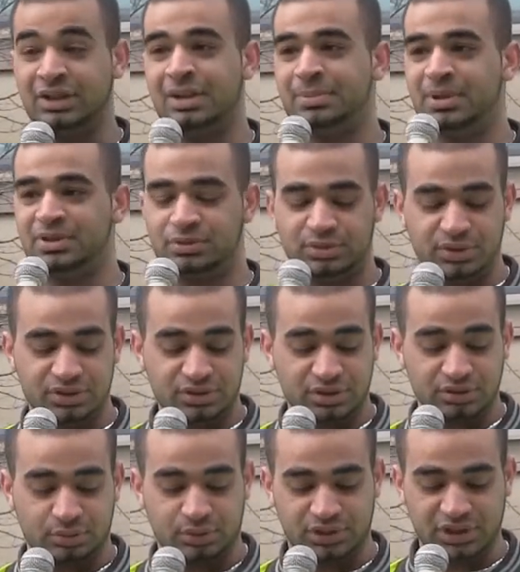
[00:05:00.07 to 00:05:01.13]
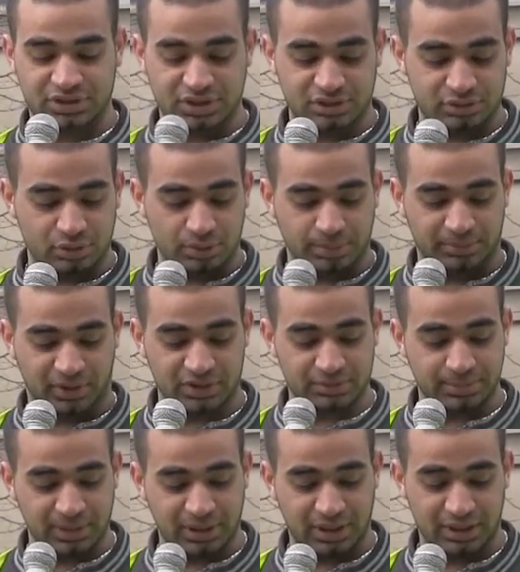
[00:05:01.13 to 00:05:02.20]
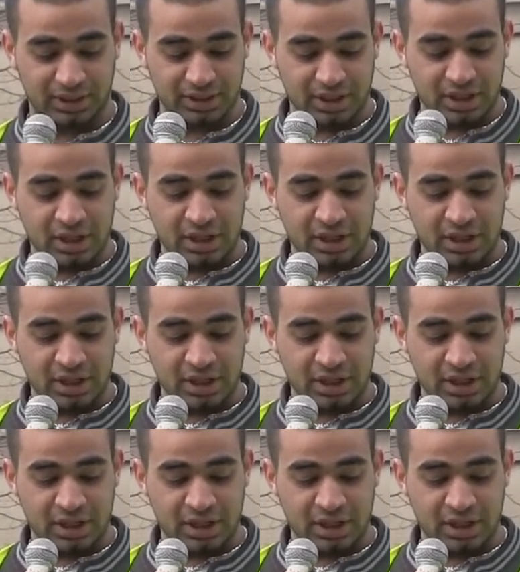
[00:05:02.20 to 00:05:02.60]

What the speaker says: The Lebanese resistance group of Hezbollah